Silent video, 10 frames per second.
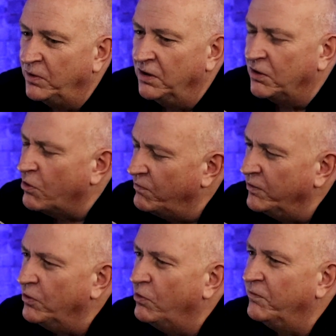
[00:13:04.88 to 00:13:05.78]
look
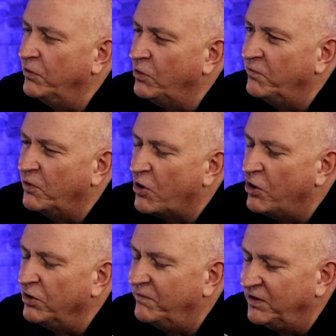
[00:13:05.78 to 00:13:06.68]
over and over and over,
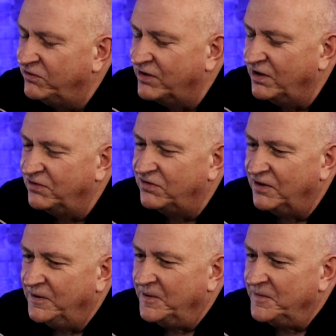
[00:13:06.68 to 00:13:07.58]
all of these things
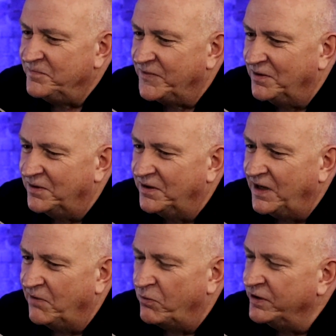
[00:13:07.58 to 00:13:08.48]

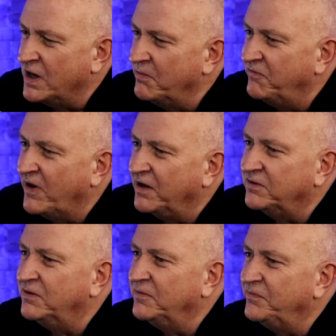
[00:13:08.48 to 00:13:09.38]
have one common
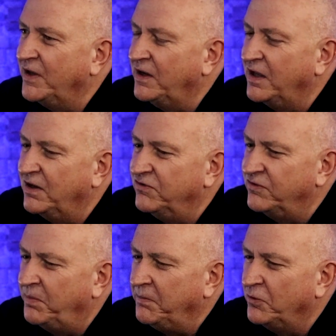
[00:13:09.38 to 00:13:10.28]
factor, and that is
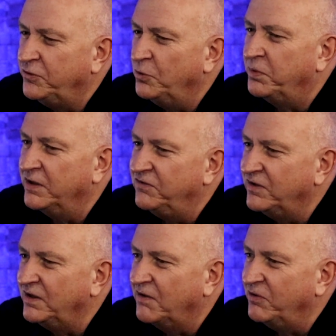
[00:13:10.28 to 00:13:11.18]
the people who do
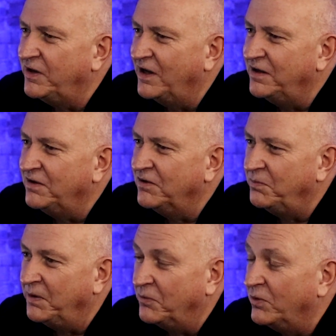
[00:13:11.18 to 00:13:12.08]
policing every day are
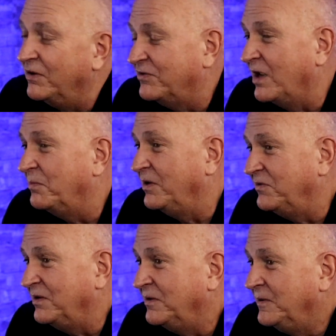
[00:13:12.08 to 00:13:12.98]
people who understand
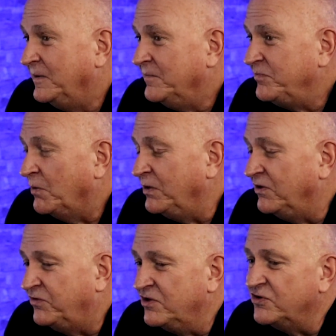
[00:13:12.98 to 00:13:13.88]
policing. Mm-hmm. When
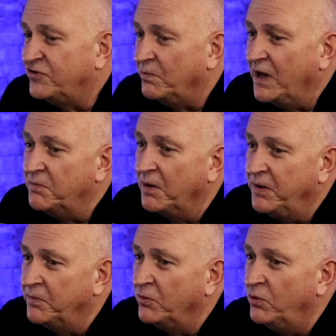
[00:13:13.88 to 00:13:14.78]
decisions are made by
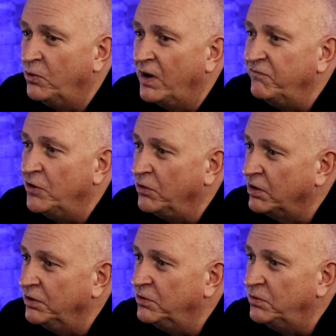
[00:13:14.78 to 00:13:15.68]
people who have no
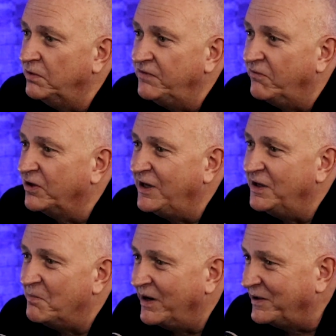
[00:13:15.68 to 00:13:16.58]
clue, have never
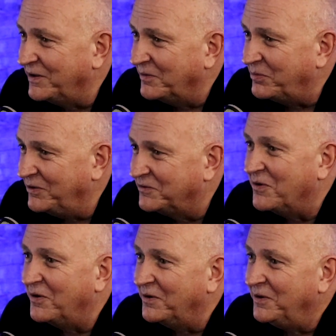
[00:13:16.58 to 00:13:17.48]
keyed a mic in a police car,